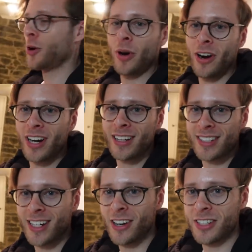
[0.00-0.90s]
Here we are
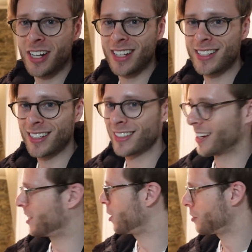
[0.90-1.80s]
downstairs and you can see it's
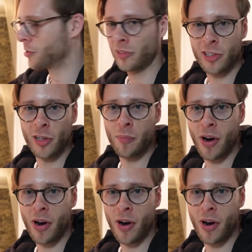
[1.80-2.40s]
like another little